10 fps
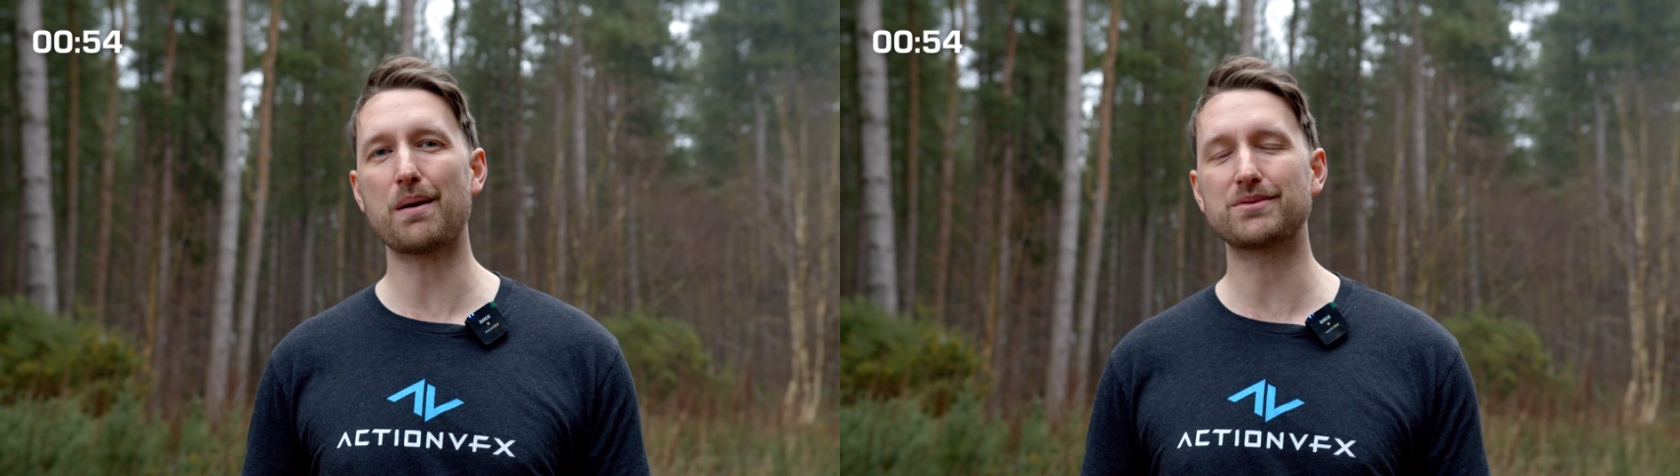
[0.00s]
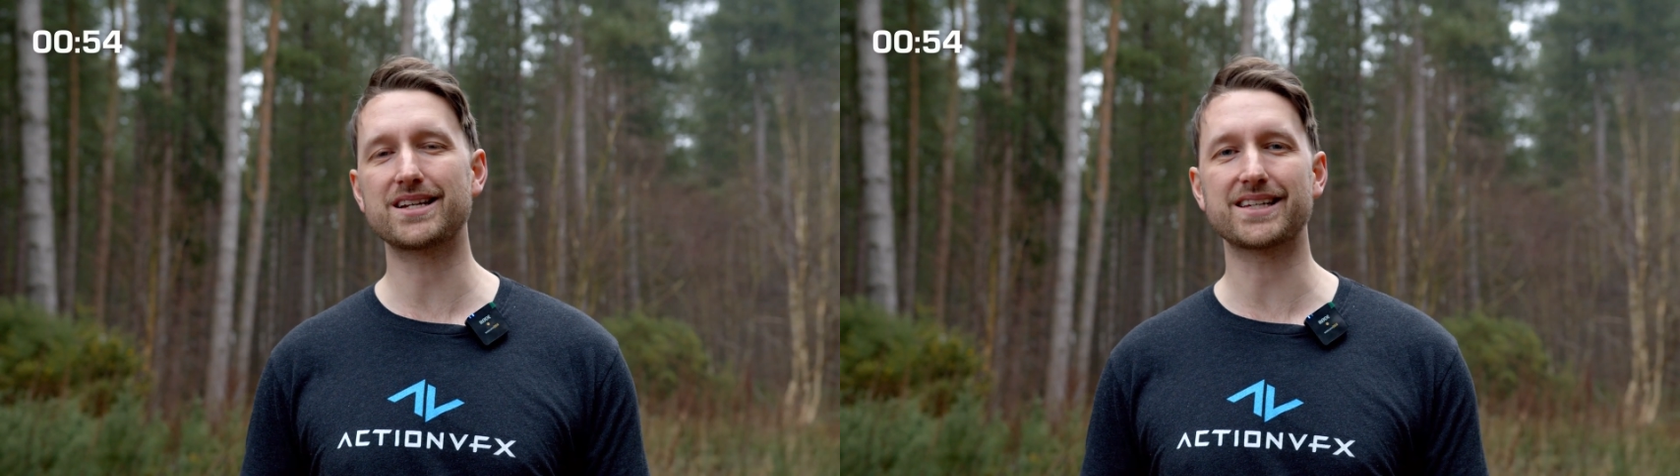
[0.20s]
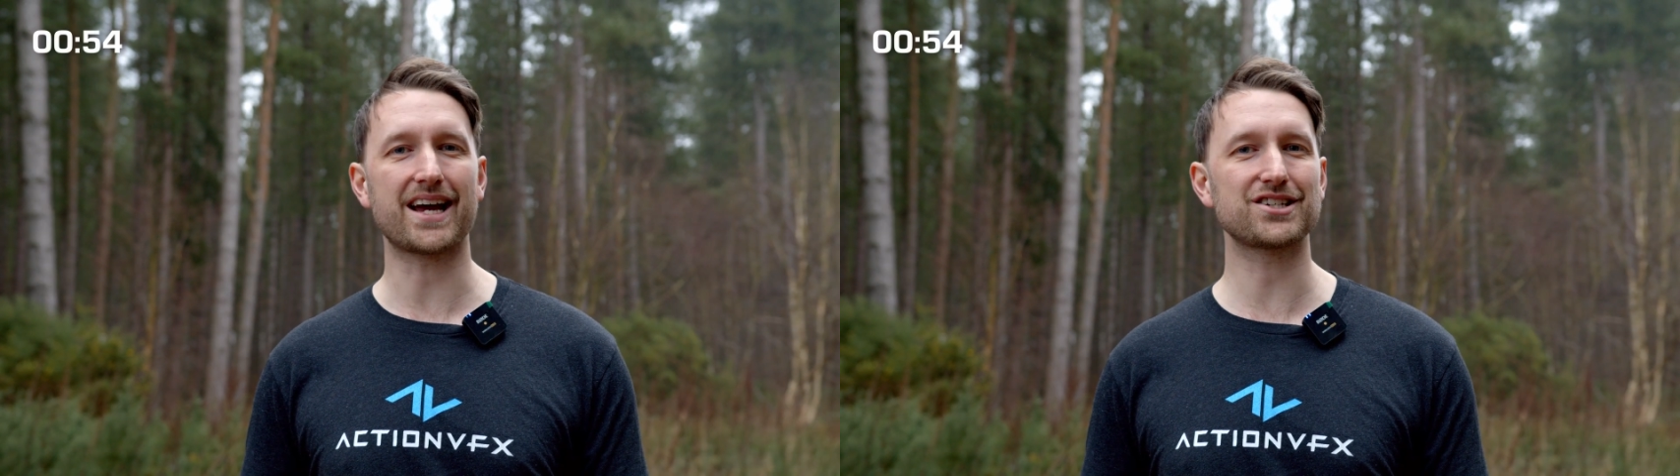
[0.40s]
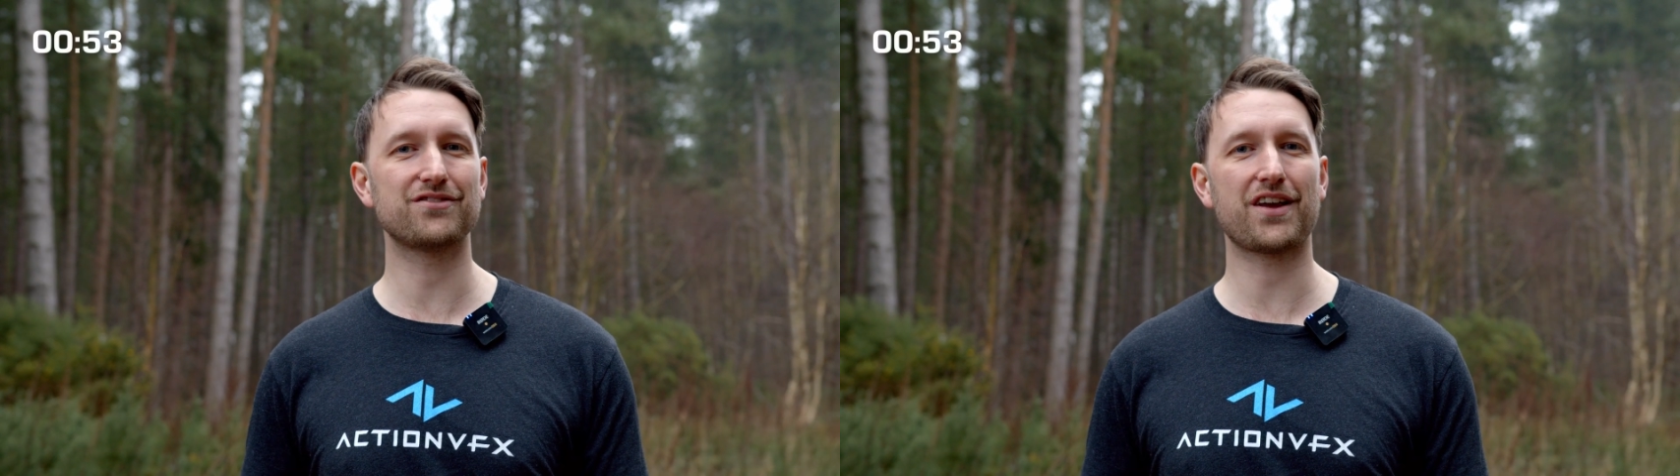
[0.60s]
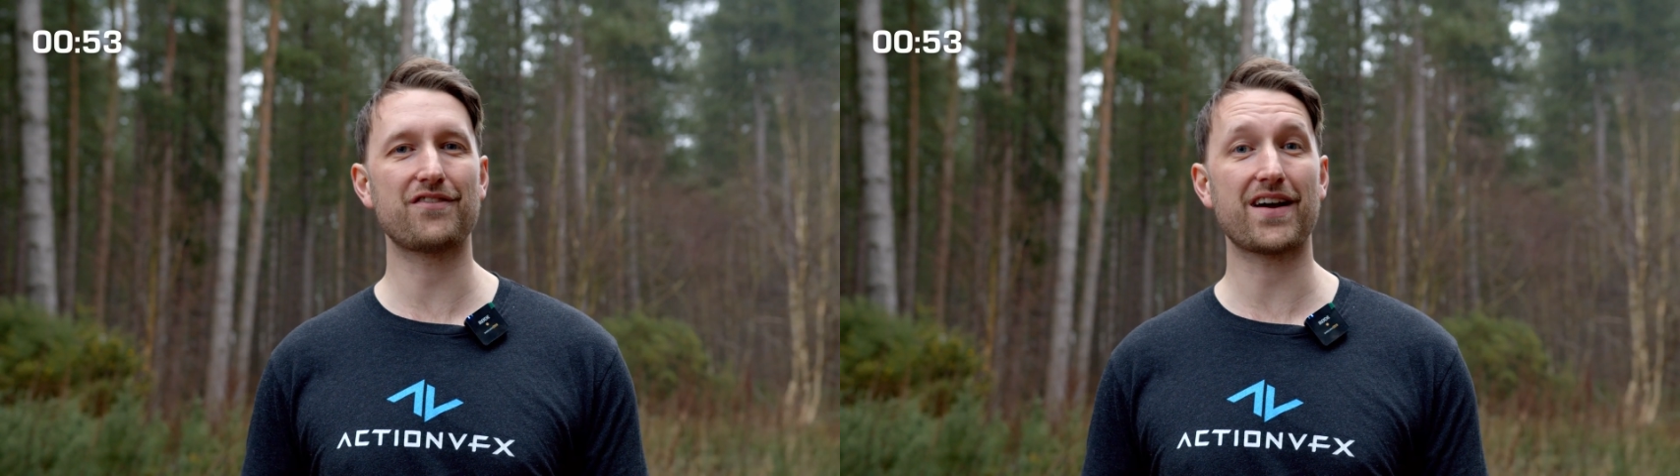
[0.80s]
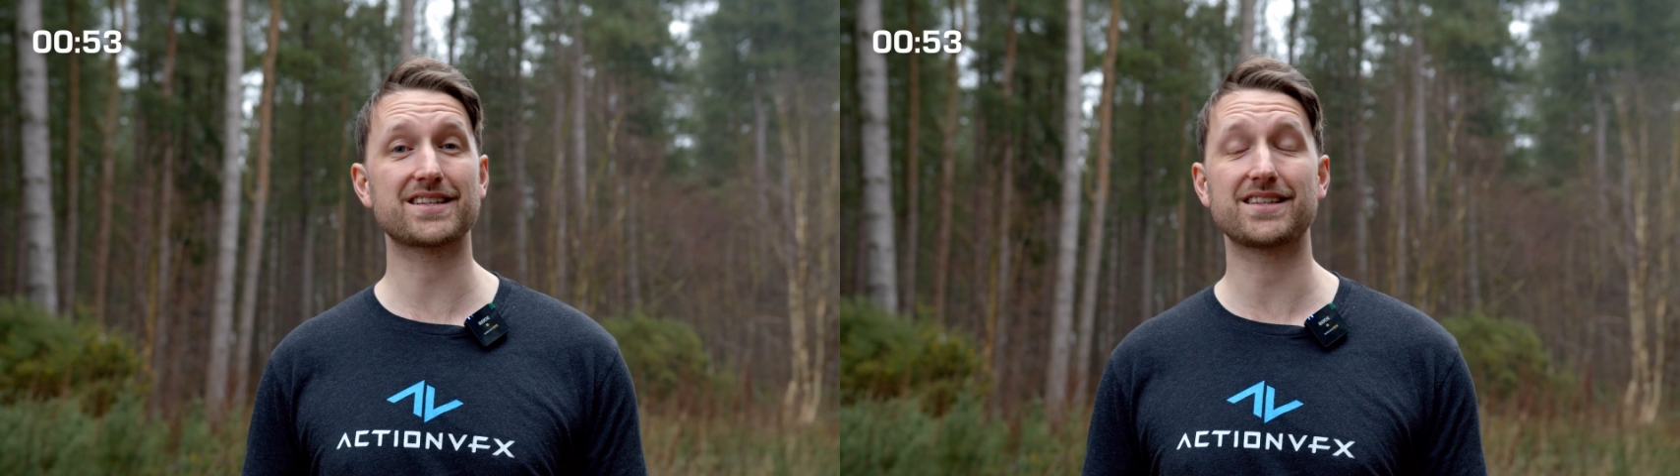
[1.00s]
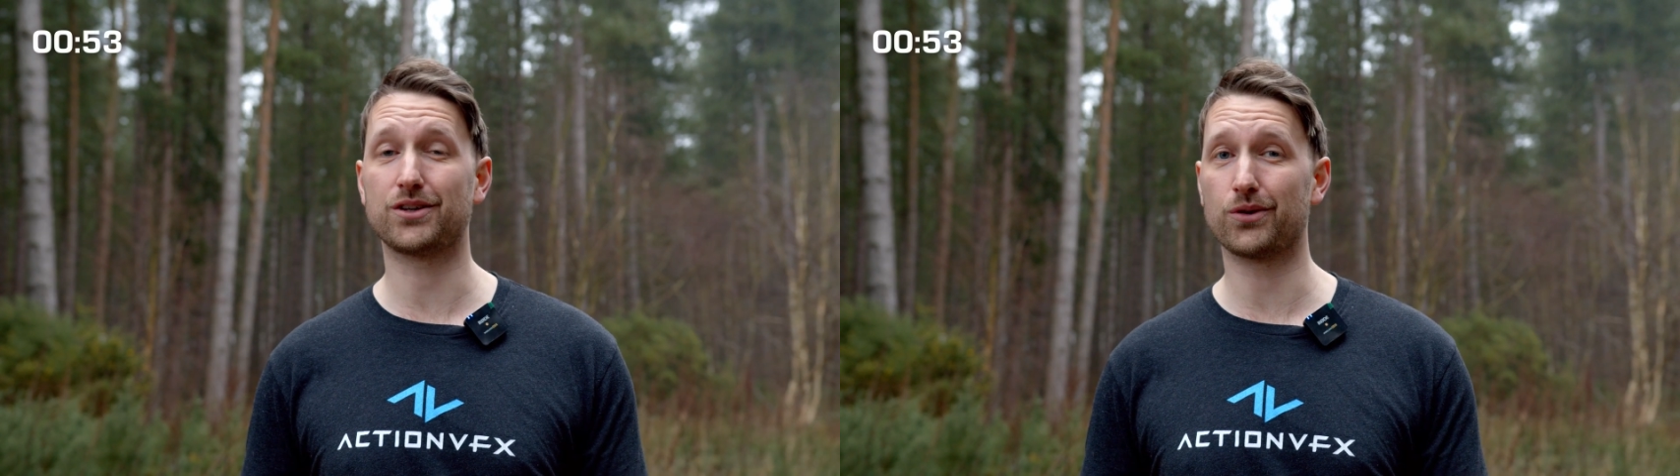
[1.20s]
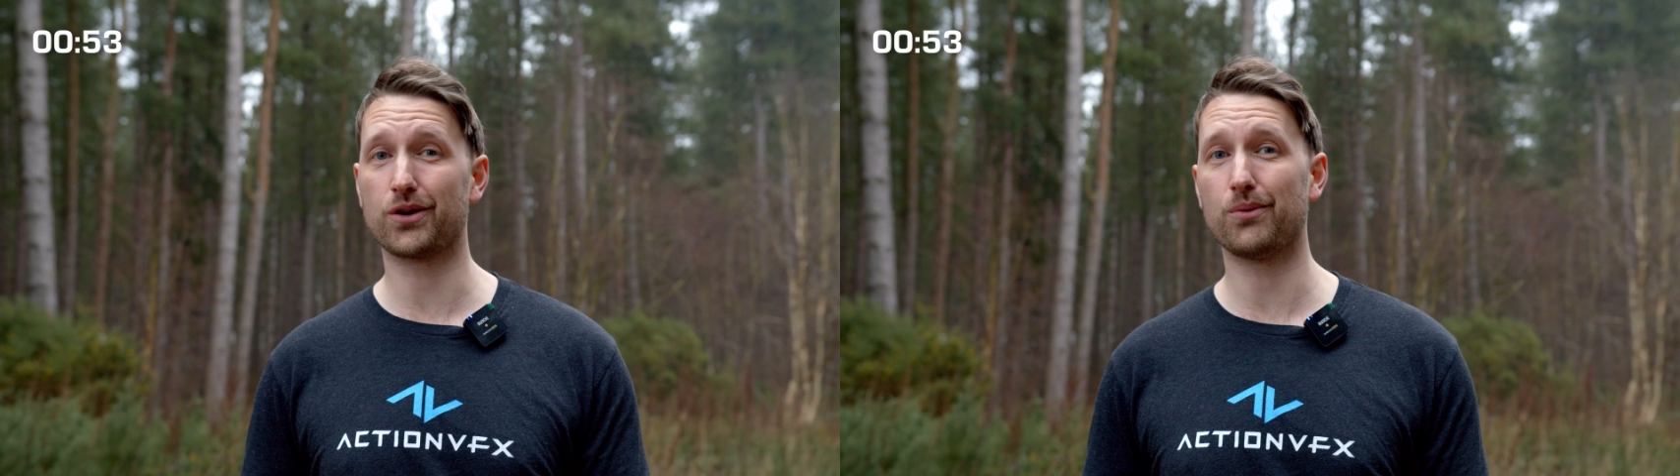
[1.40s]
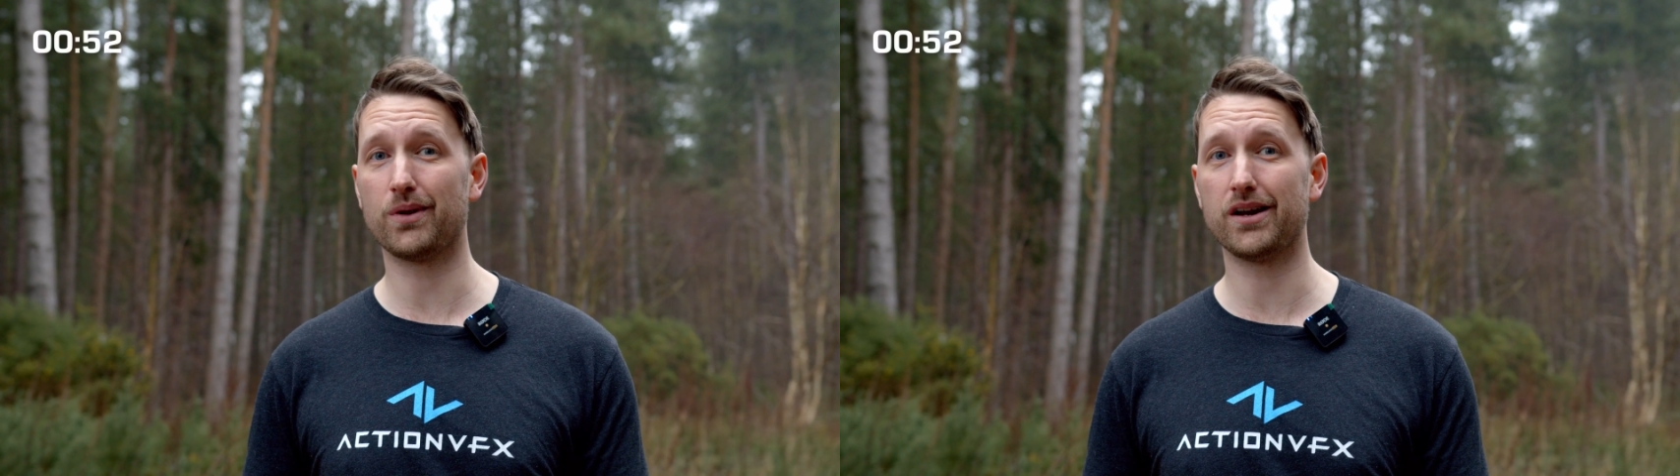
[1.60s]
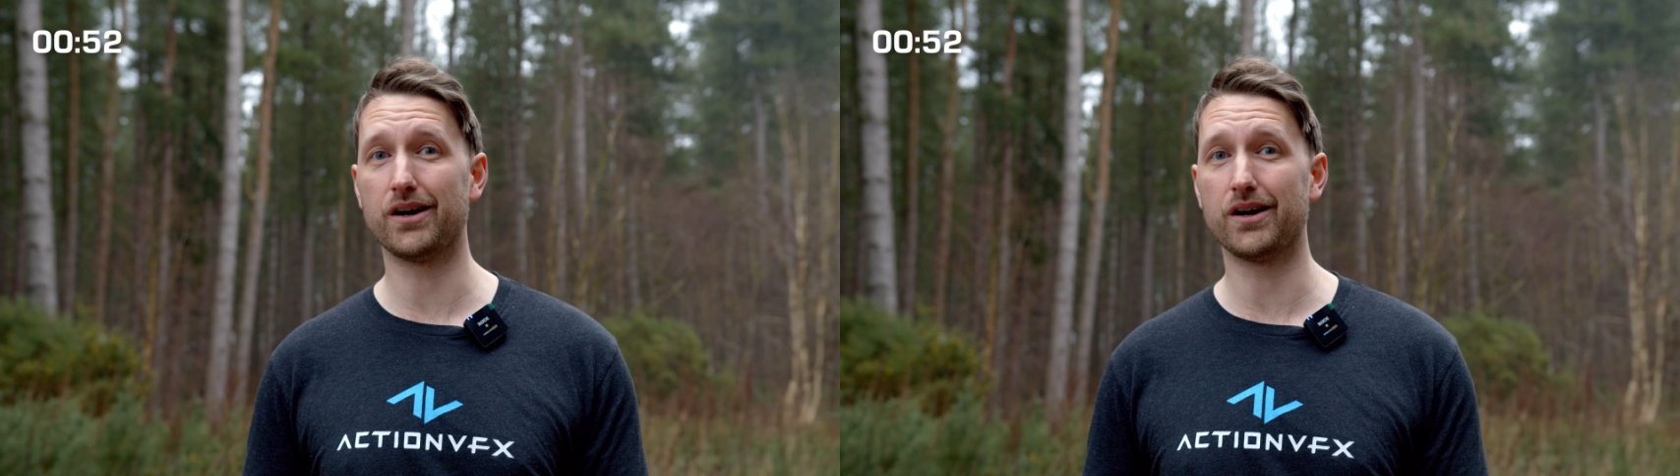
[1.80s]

updates at Action V F X that you're going to want to